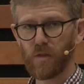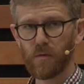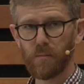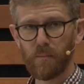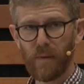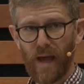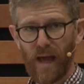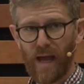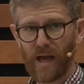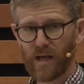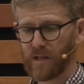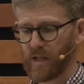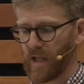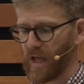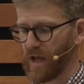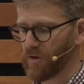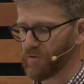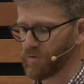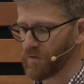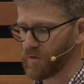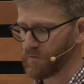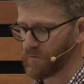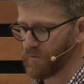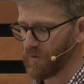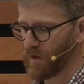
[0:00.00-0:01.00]
of the
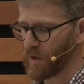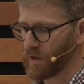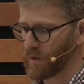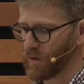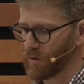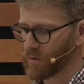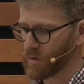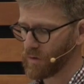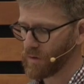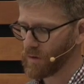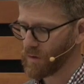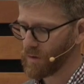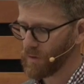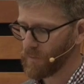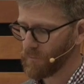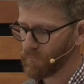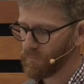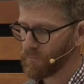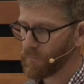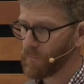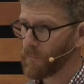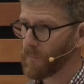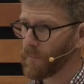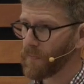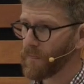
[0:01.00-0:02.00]
backlash that followed.
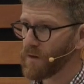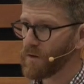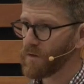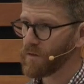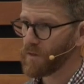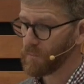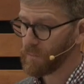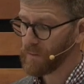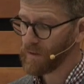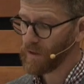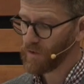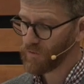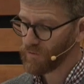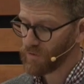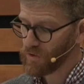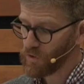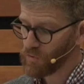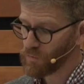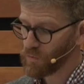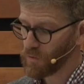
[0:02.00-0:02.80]
The bill, as the